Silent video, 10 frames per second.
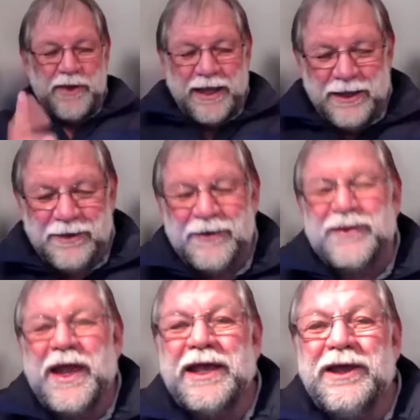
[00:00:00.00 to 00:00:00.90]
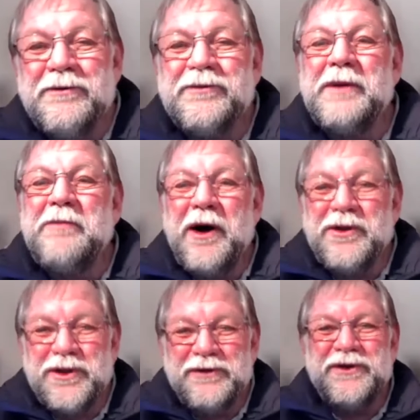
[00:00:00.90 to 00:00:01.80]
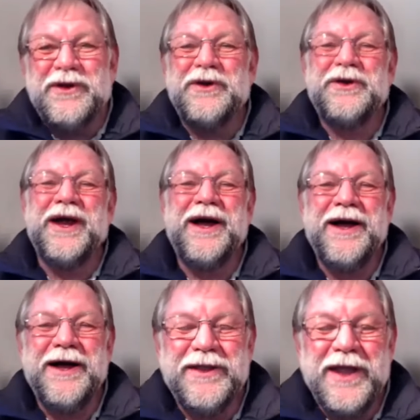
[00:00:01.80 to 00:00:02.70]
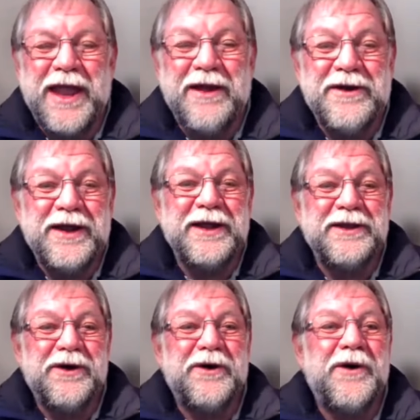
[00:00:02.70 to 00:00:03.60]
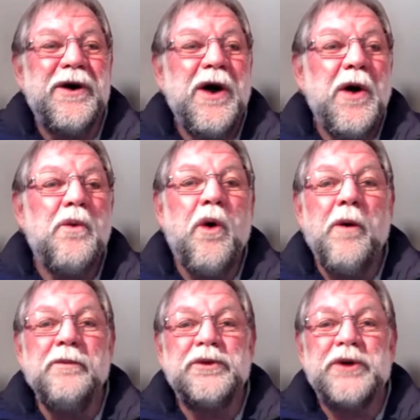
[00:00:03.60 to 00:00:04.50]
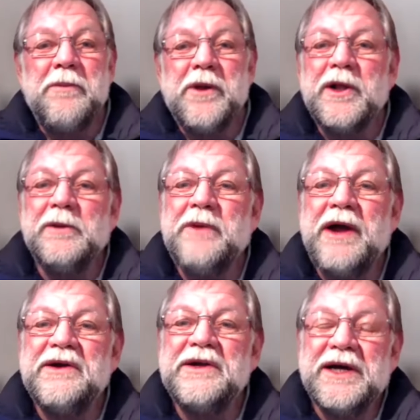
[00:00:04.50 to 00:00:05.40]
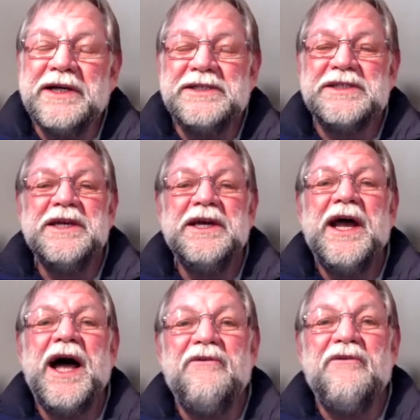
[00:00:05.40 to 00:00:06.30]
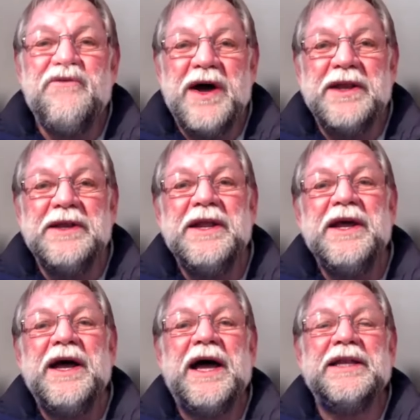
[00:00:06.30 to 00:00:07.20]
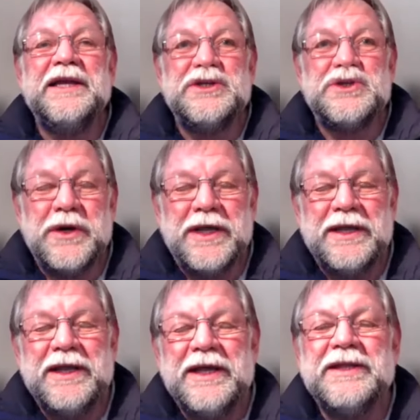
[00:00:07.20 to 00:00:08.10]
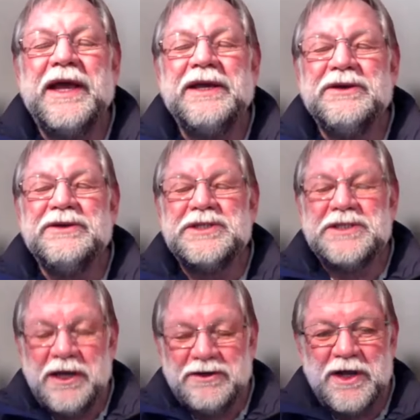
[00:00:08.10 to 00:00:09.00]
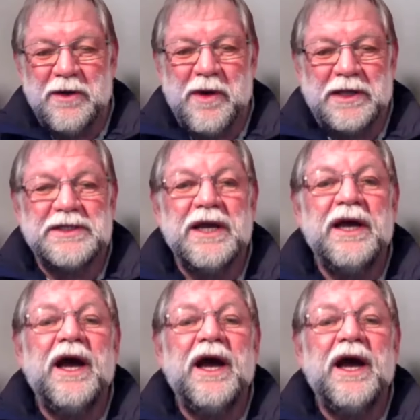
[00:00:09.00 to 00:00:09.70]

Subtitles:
Thank you. Thank you, the both of you there in your warm tropical paradise. Have fun and enjoy. Thank you so, so much.